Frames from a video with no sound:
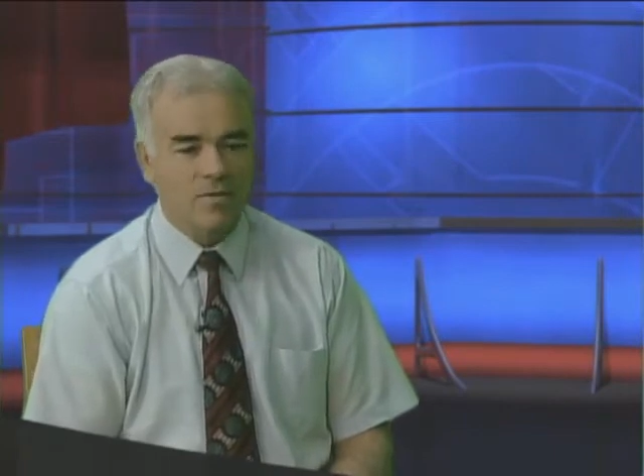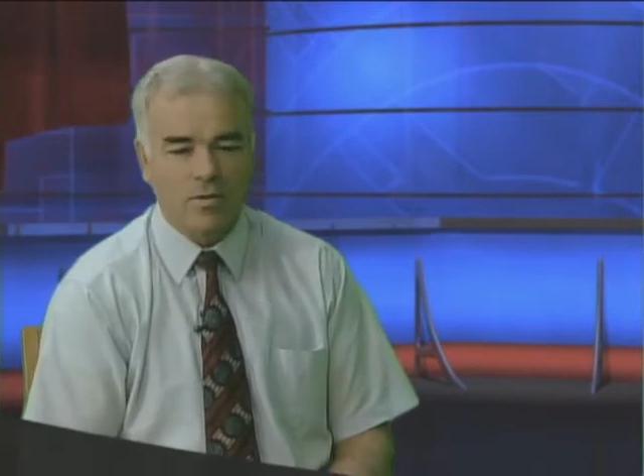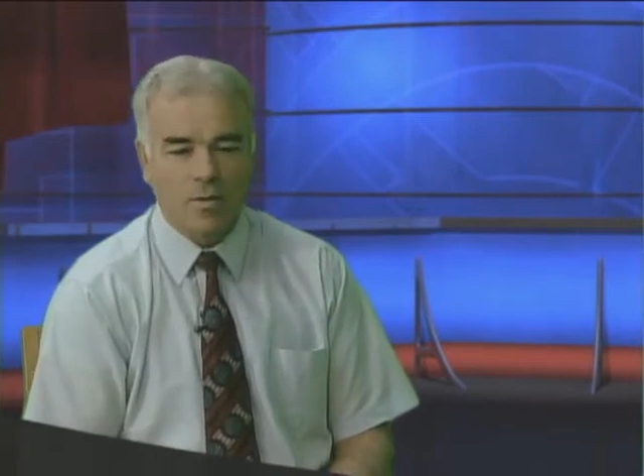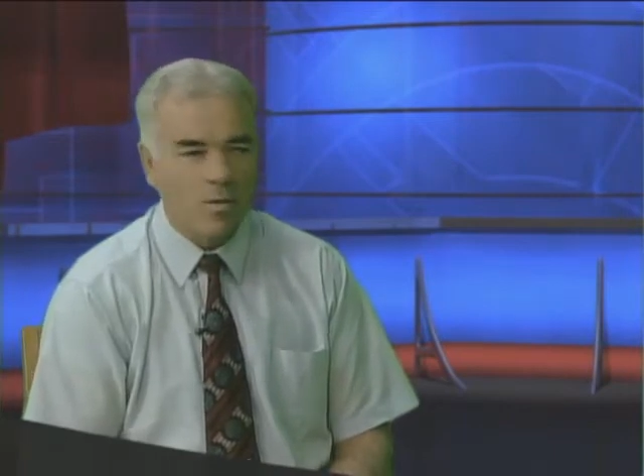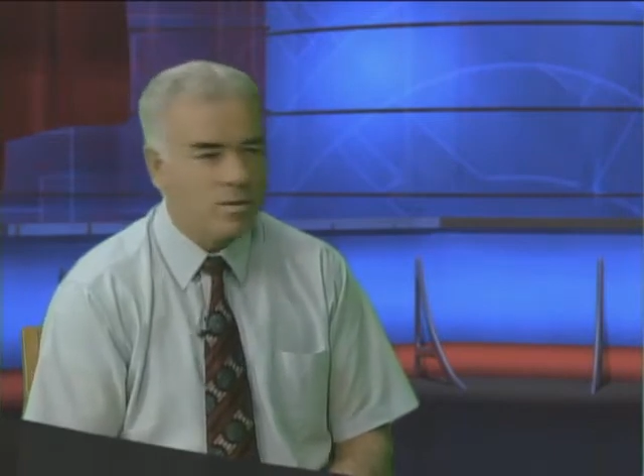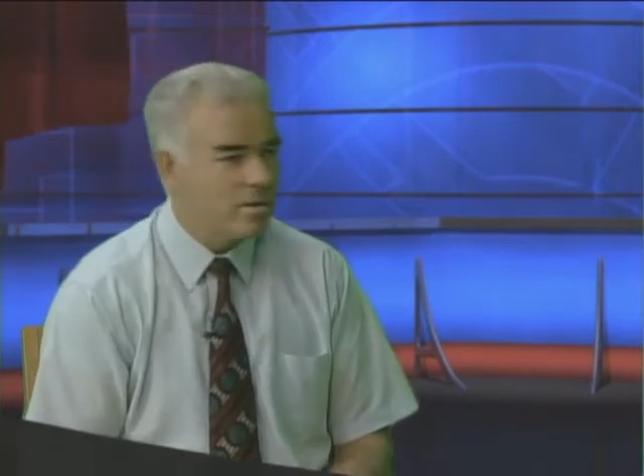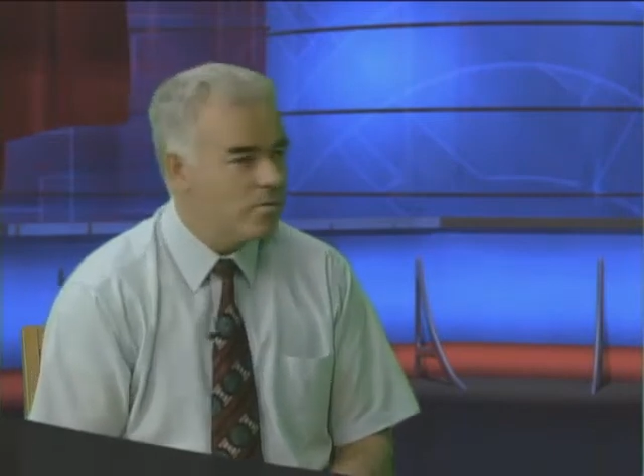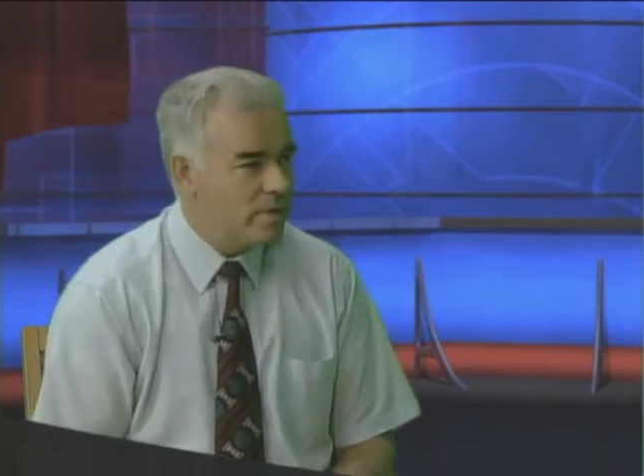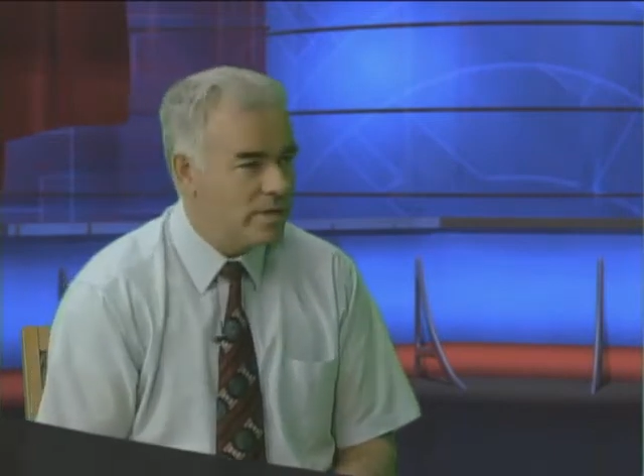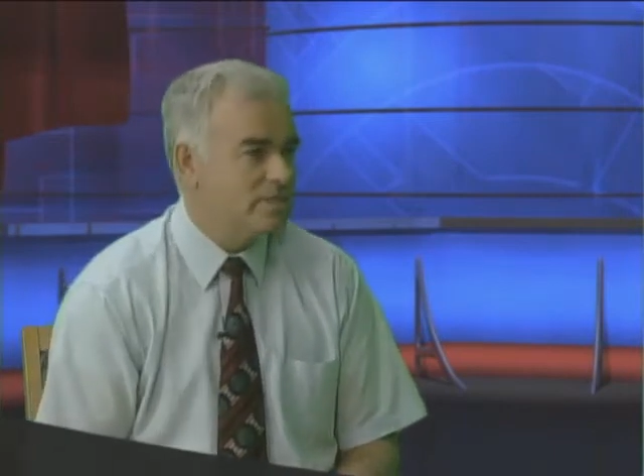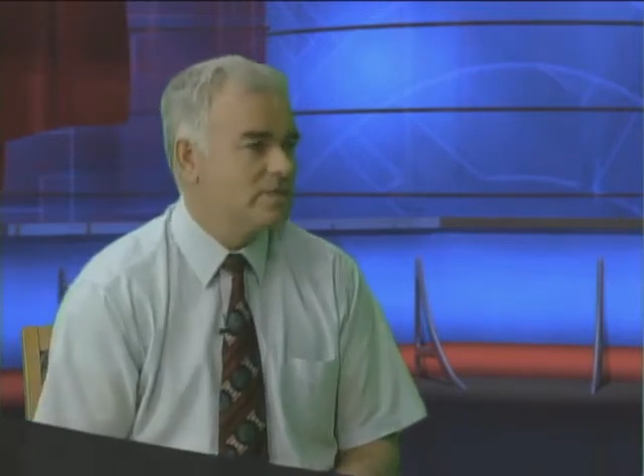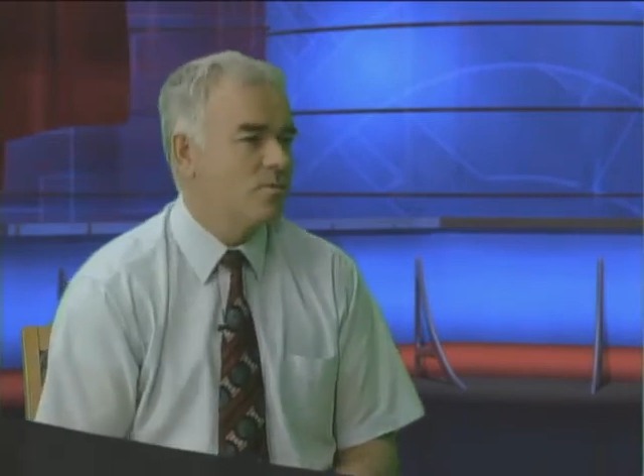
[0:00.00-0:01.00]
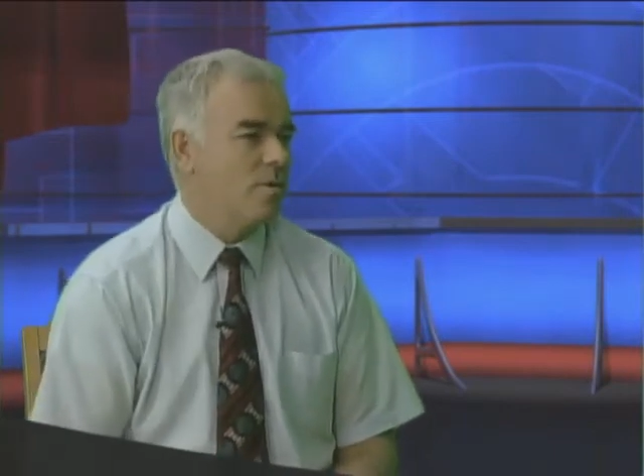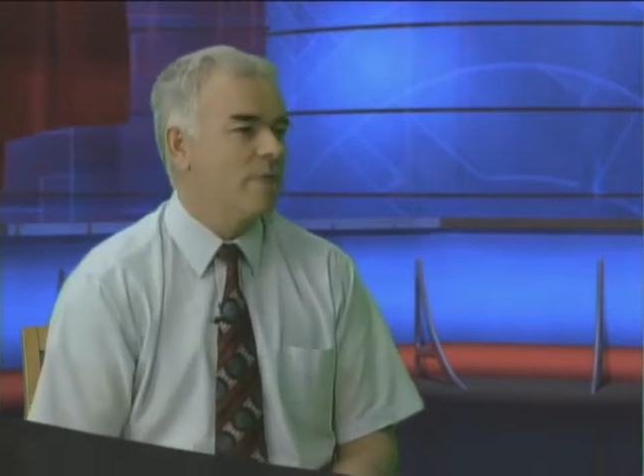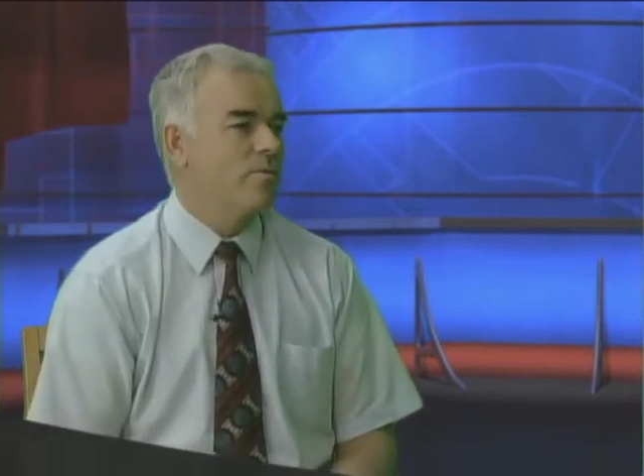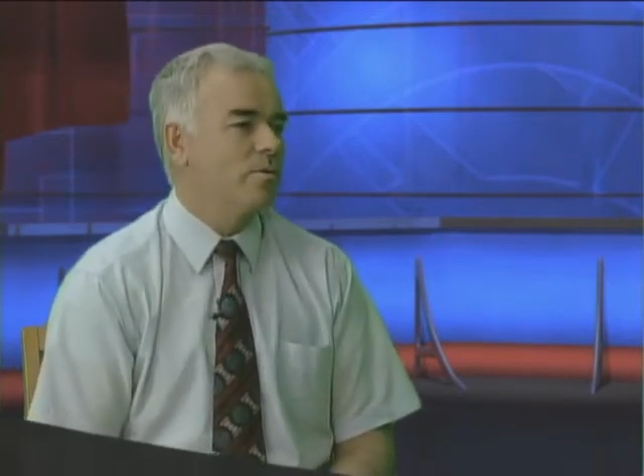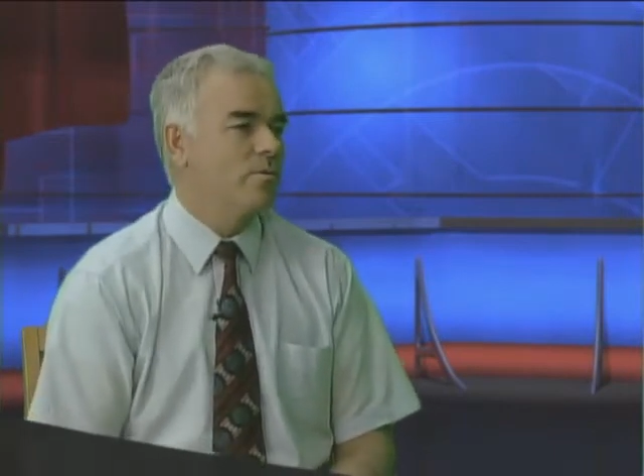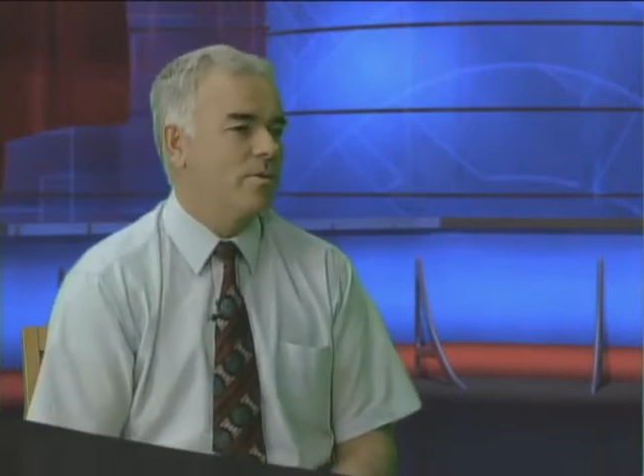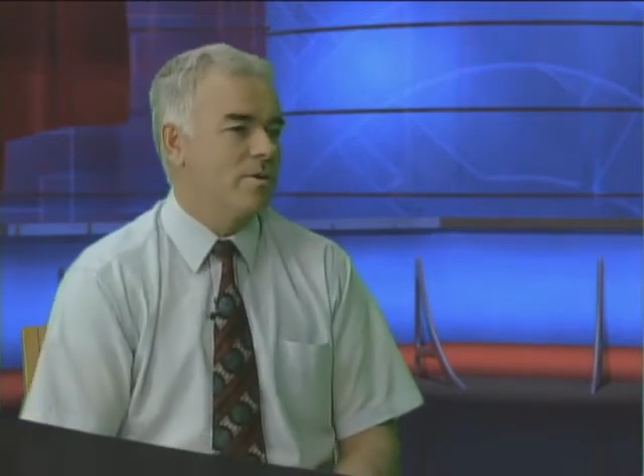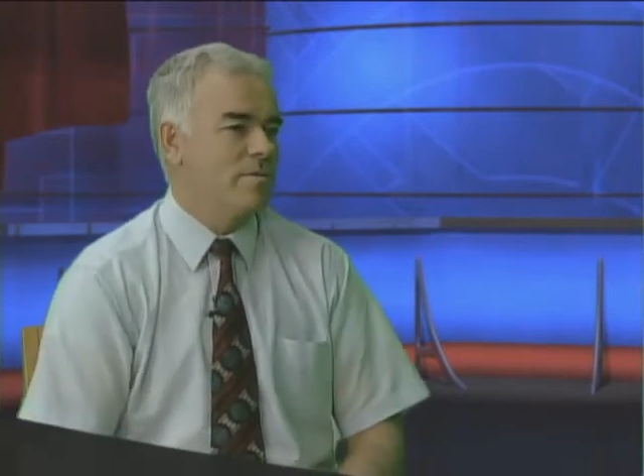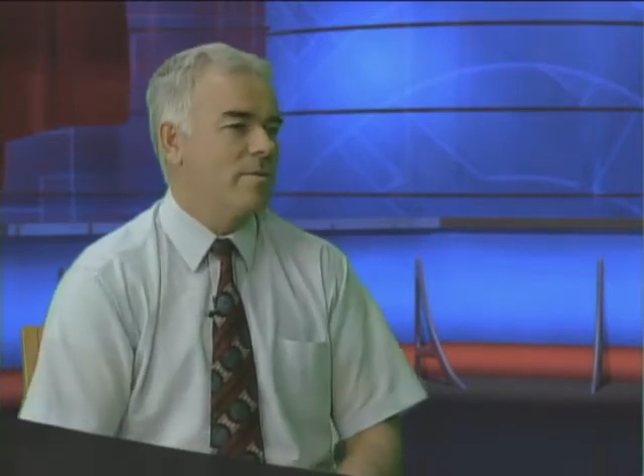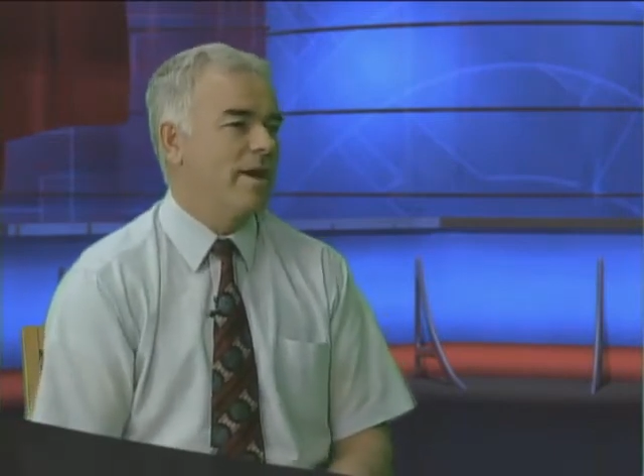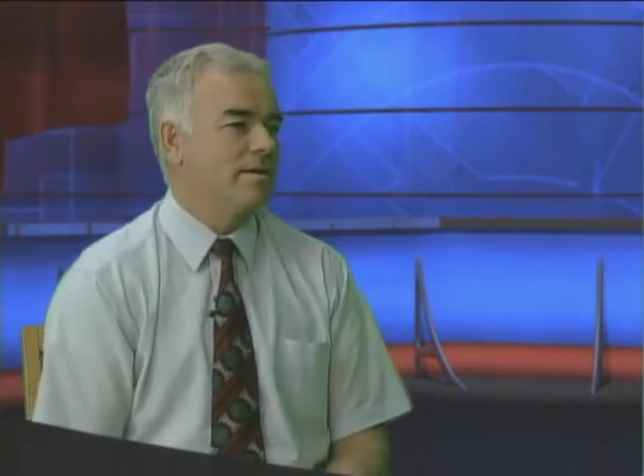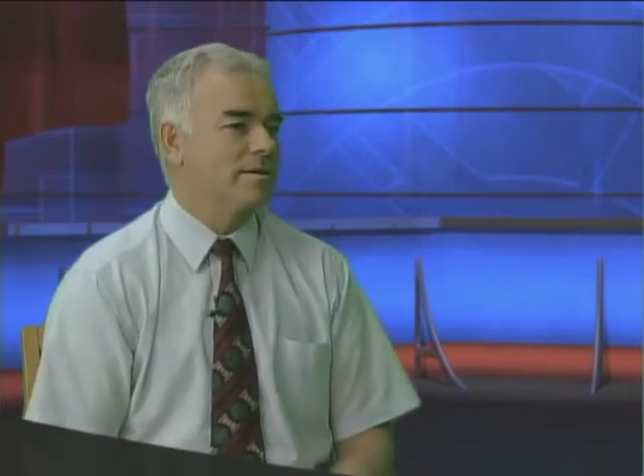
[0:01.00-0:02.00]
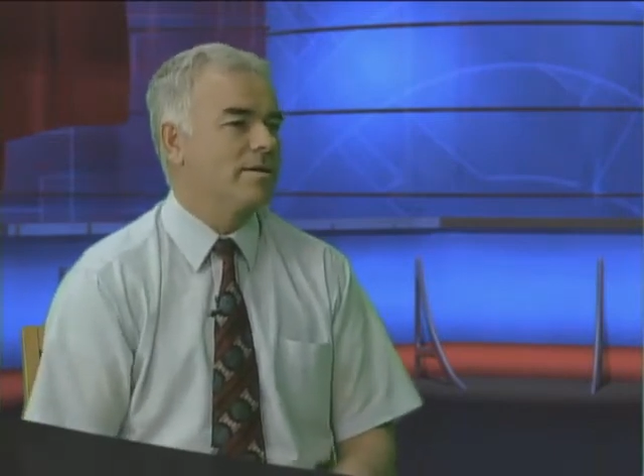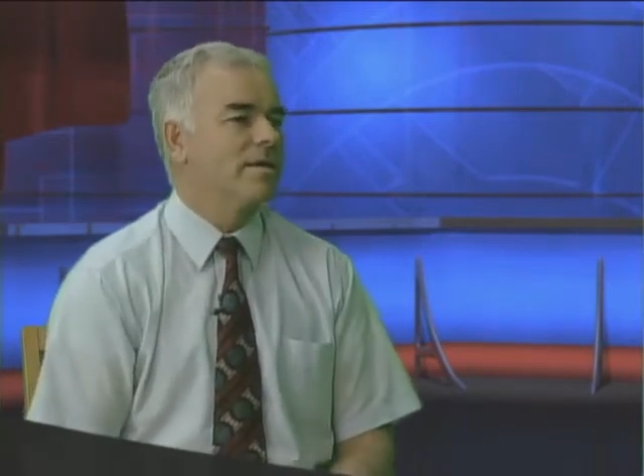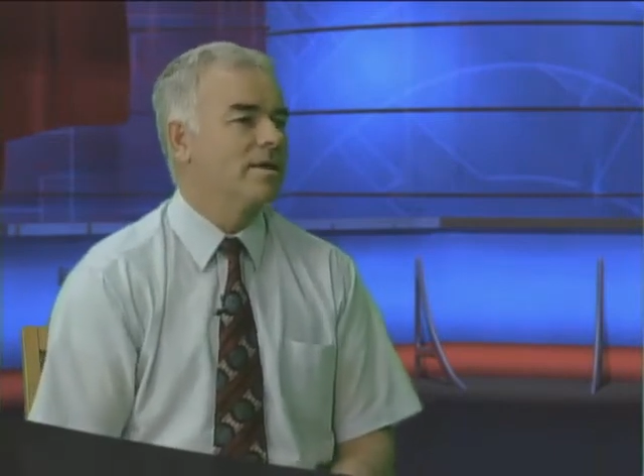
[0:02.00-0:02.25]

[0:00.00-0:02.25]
The only reason why we worry about a